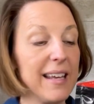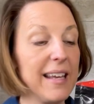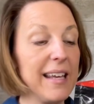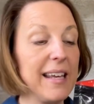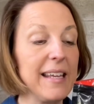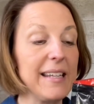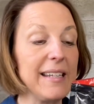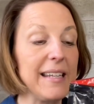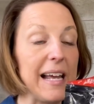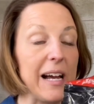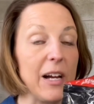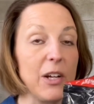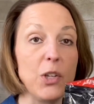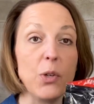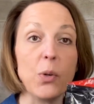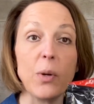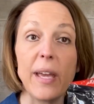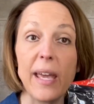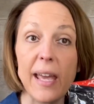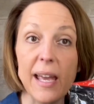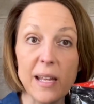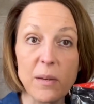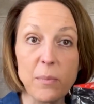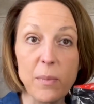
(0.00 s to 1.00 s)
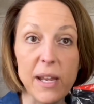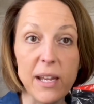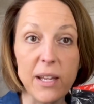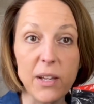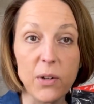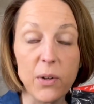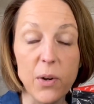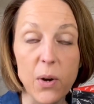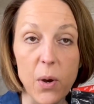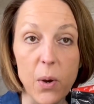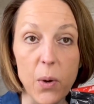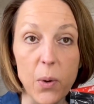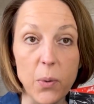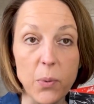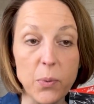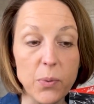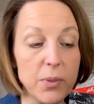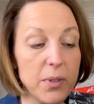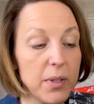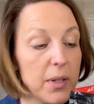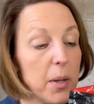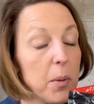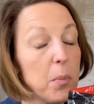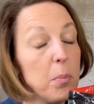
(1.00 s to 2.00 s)
Now you can make your
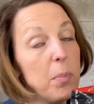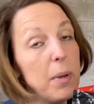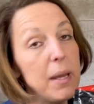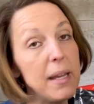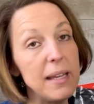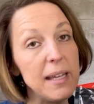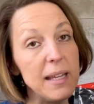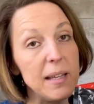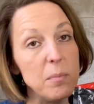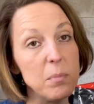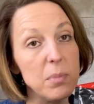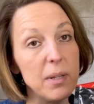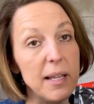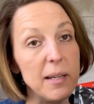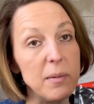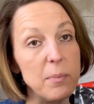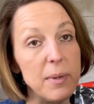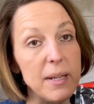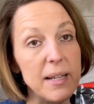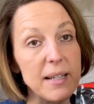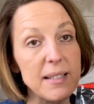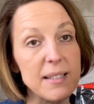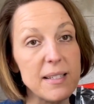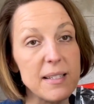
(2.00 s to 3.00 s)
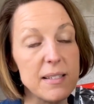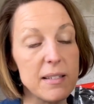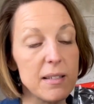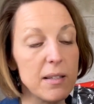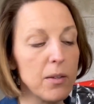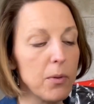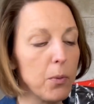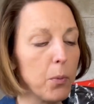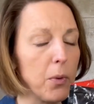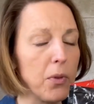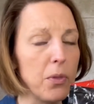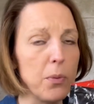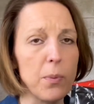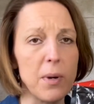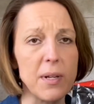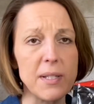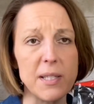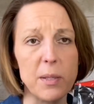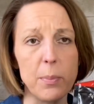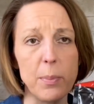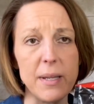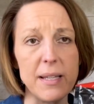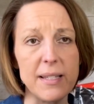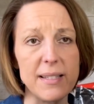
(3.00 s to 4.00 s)
own baking blend mix with
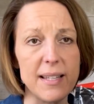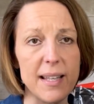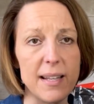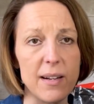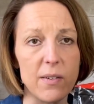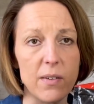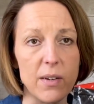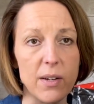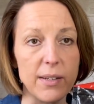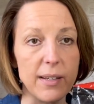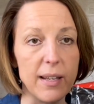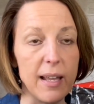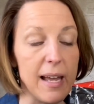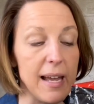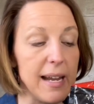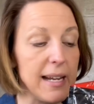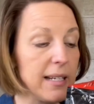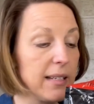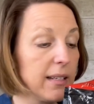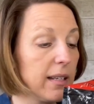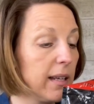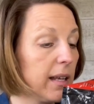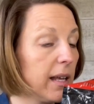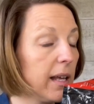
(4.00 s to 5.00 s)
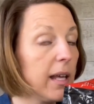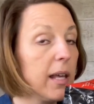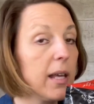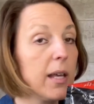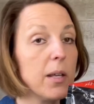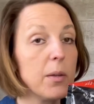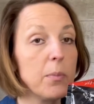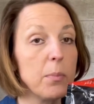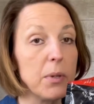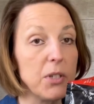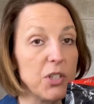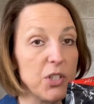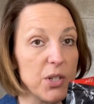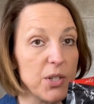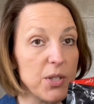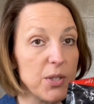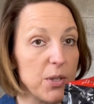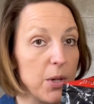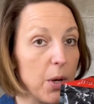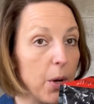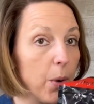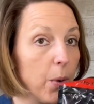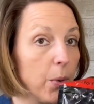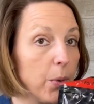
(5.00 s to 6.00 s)
recipes that are online, but
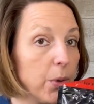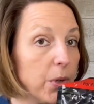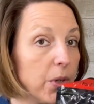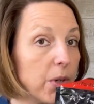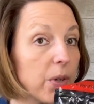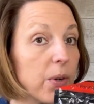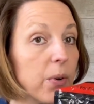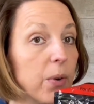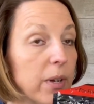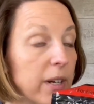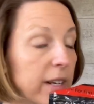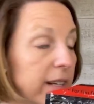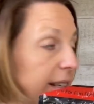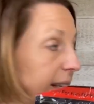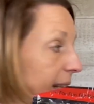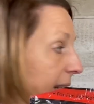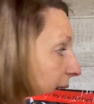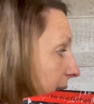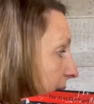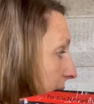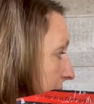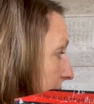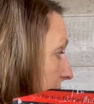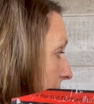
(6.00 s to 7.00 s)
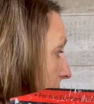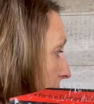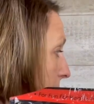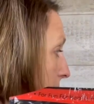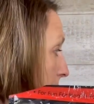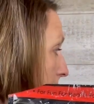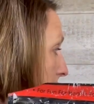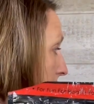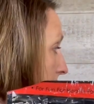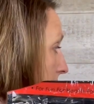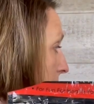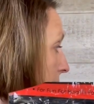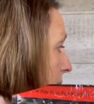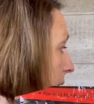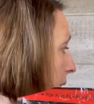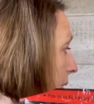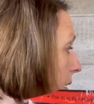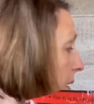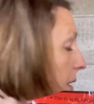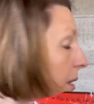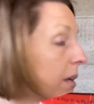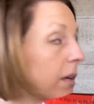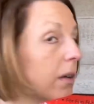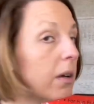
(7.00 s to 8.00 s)
just know you're going to need some
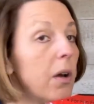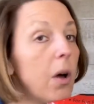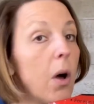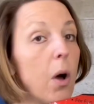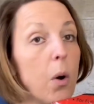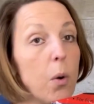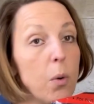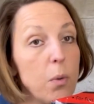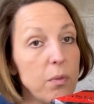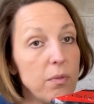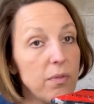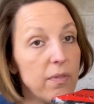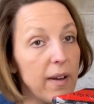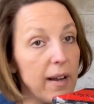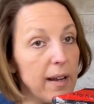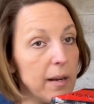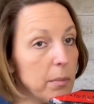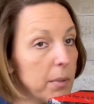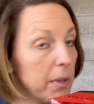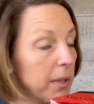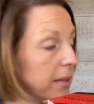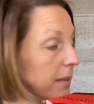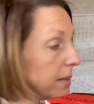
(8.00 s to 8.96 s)
oat fiber.